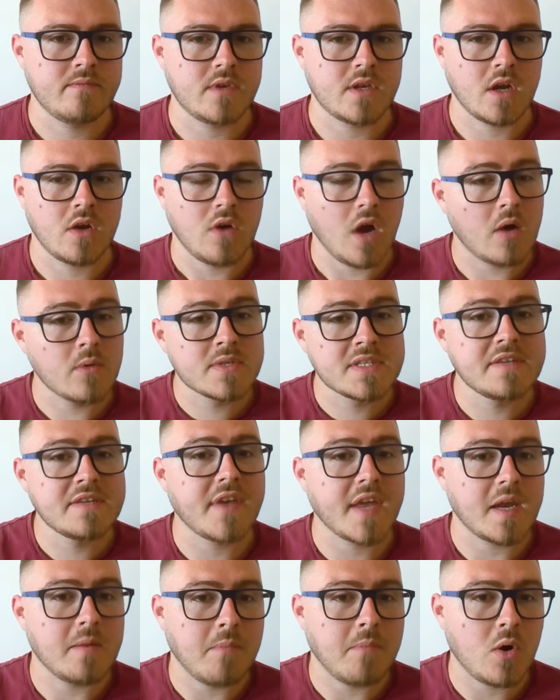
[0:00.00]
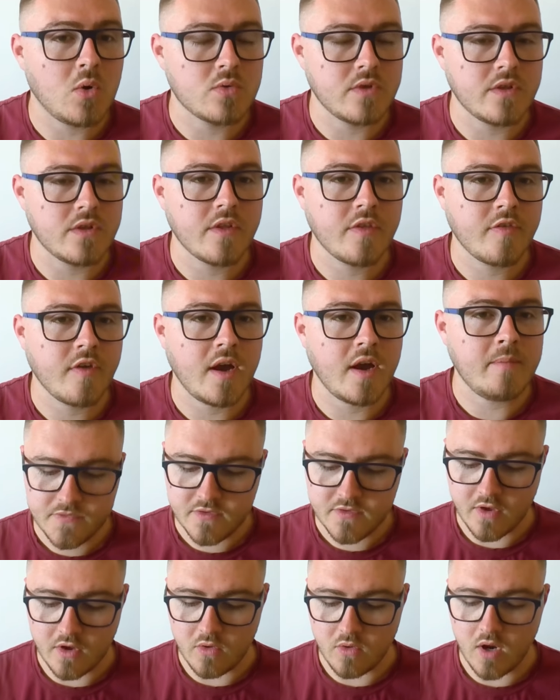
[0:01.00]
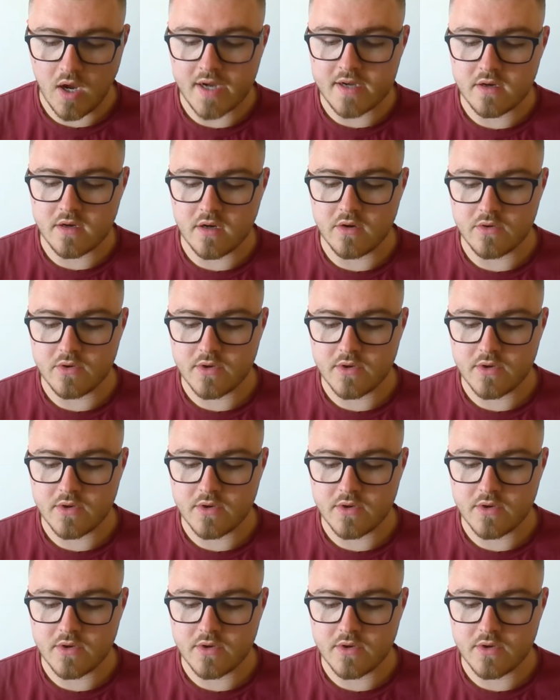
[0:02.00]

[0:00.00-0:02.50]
You know, I was living in mold at the time. So I don't know,